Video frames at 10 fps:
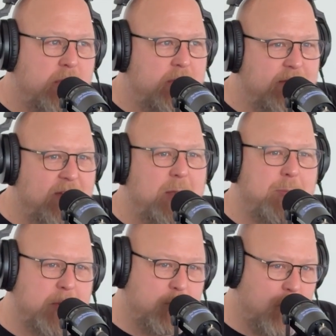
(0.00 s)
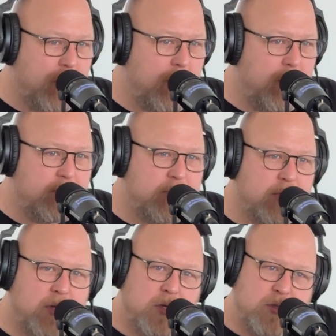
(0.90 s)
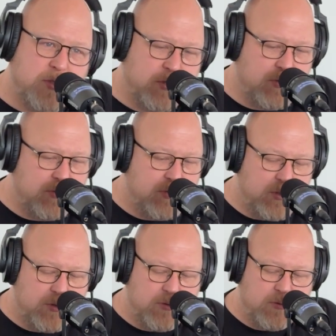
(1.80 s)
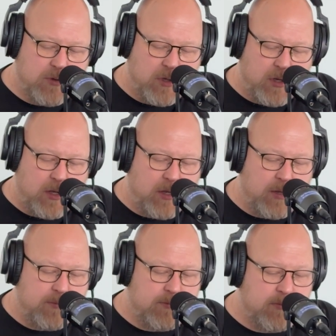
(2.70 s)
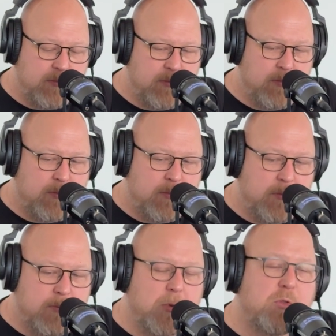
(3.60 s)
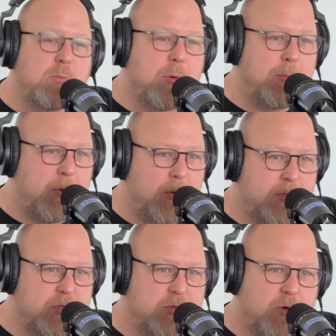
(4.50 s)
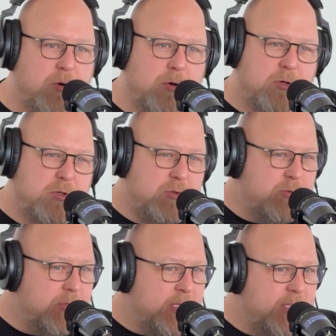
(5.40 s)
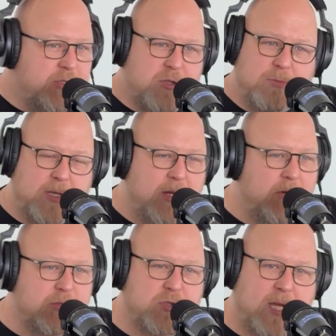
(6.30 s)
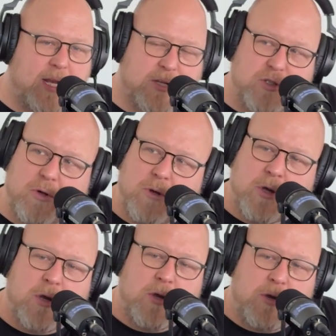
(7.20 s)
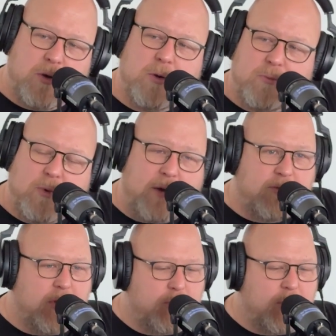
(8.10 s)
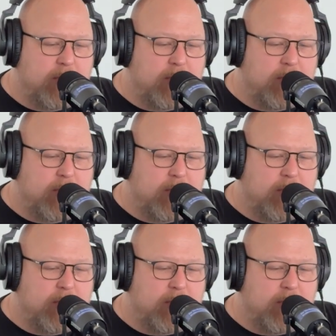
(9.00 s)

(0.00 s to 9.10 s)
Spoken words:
development workload to do multiple pods or do something auto-scaling. So I've got one